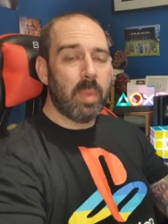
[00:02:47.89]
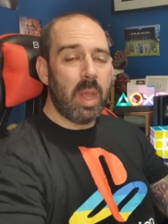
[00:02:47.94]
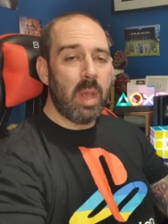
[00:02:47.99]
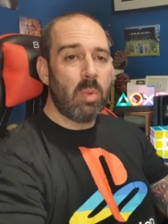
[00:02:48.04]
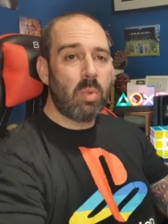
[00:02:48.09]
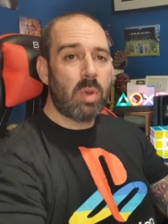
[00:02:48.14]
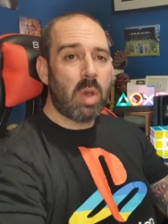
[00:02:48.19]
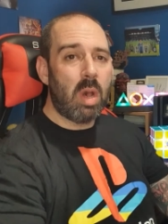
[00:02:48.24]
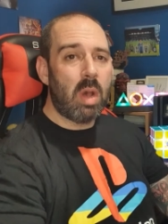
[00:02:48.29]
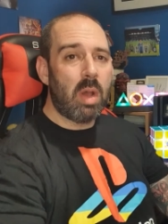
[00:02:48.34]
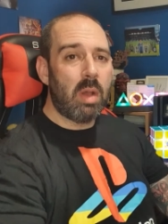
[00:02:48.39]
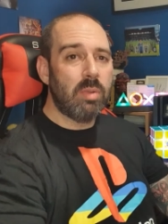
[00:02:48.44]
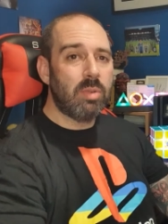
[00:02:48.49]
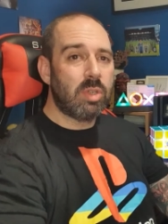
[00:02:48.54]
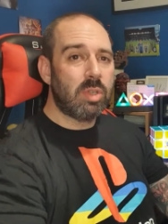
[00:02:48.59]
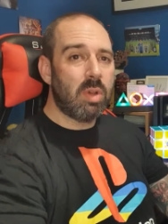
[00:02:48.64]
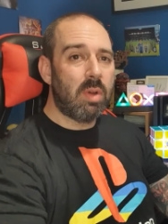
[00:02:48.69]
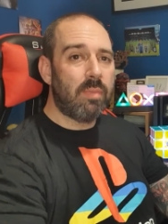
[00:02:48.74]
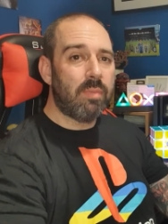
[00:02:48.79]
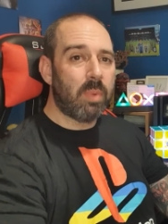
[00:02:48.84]
Elgato
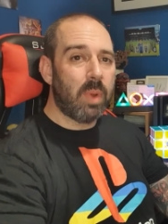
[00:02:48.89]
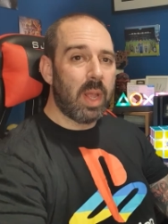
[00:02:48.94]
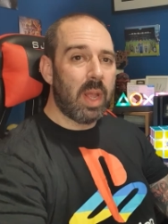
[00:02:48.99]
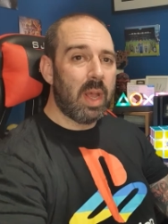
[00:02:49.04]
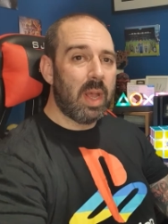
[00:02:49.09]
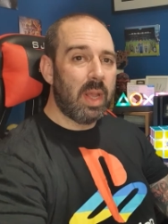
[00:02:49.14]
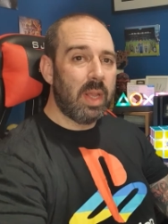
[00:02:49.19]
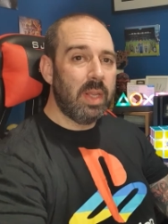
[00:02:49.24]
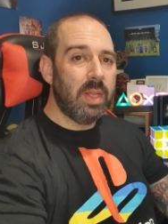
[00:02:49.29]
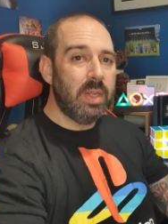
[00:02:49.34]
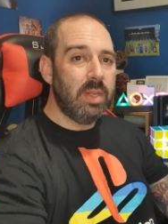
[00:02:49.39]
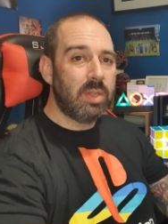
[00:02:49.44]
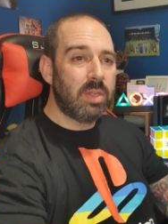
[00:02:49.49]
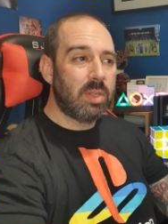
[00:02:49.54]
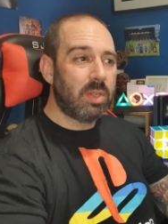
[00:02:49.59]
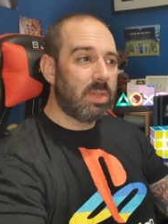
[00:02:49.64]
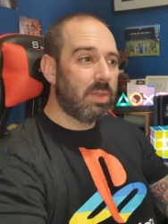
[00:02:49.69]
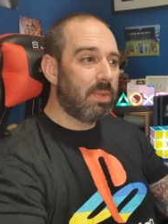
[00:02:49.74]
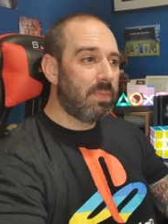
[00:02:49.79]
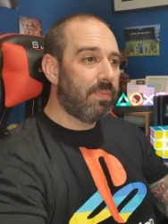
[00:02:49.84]
software
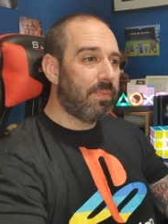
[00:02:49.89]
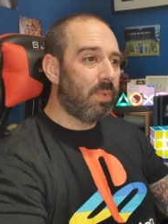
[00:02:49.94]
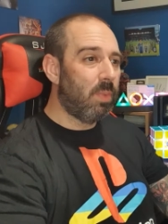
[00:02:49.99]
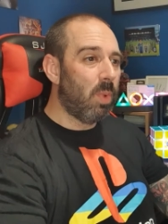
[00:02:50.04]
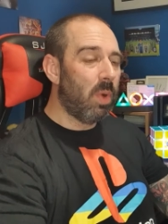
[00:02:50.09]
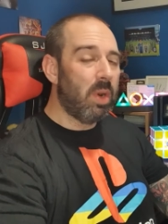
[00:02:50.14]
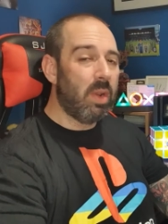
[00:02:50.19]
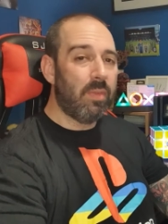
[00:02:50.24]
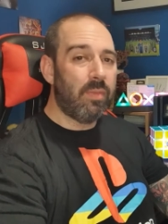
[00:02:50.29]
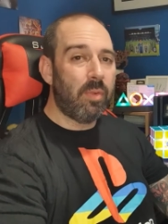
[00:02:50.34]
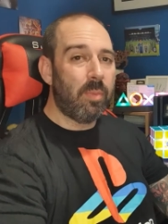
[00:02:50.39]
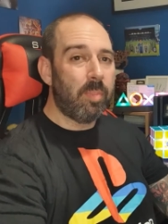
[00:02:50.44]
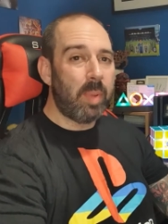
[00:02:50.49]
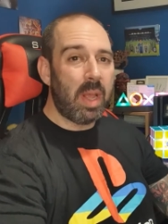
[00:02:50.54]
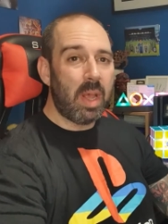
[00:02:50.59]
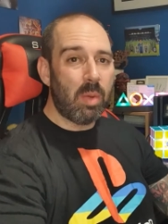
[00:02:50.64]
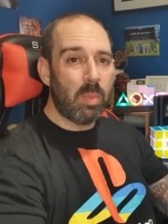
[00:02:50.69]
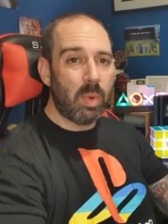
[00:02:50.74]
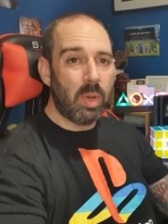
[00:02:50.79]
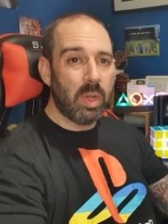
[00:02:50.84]
is, for want of a
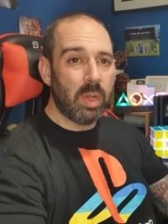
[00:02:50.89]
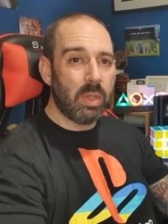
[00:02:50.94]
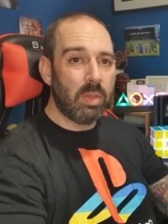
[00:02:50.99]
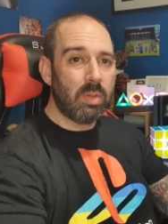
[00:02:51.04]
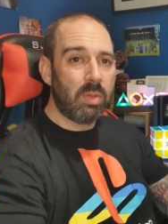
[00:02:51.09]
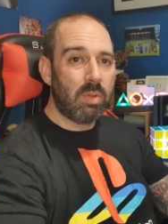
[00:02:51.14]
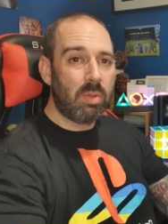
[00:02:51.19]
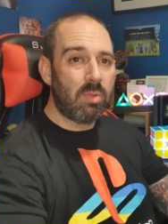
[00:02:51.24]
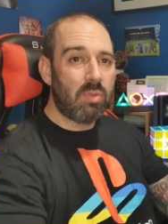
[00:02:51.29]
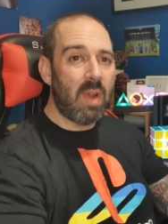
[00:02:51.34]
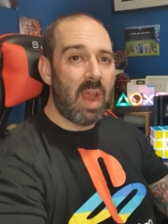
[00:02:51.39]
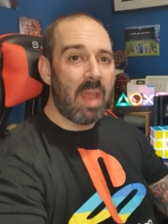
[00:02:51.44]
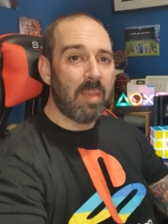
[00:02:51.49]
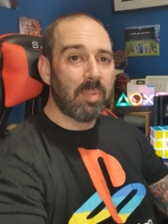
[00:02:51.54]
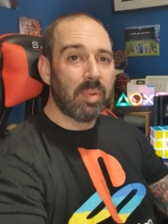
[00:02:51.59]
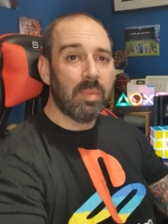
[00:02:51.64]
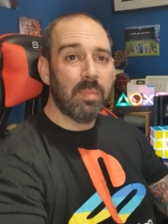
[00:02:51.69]
better word, crap.